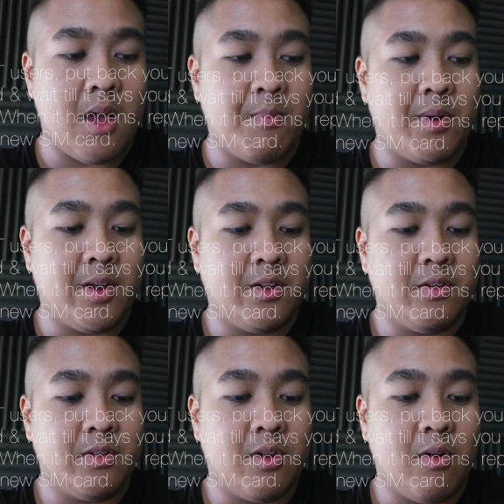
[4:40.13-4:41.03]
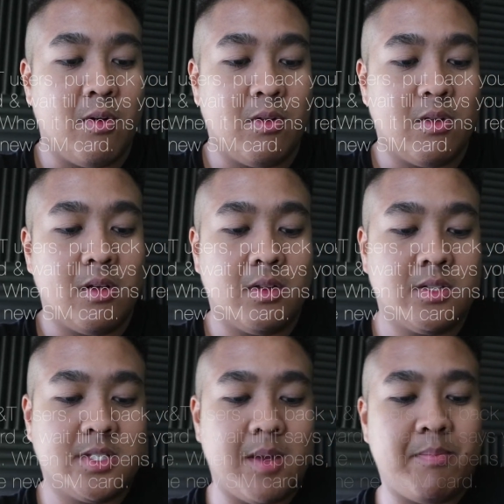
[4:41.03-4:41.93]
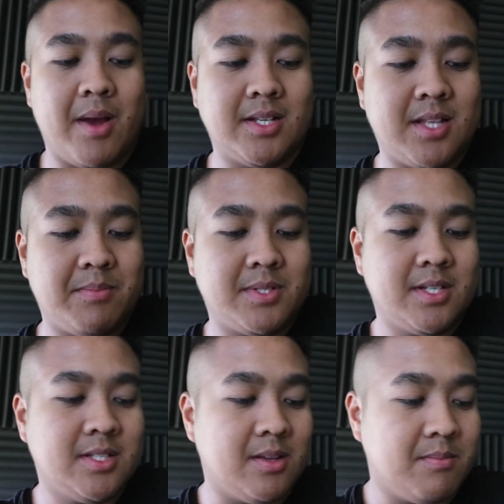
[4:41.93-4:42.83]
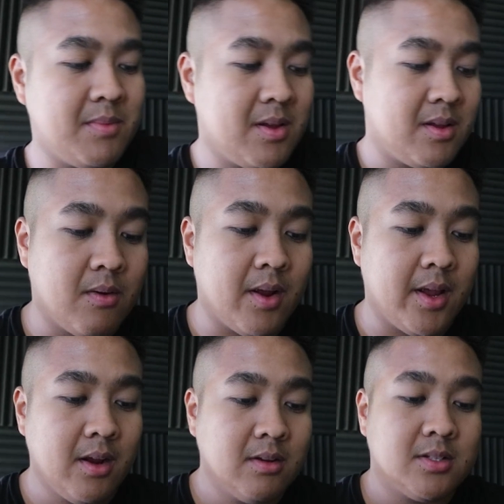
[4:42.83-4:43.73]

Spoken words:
I'm gonna do the whole step-by-step system right here.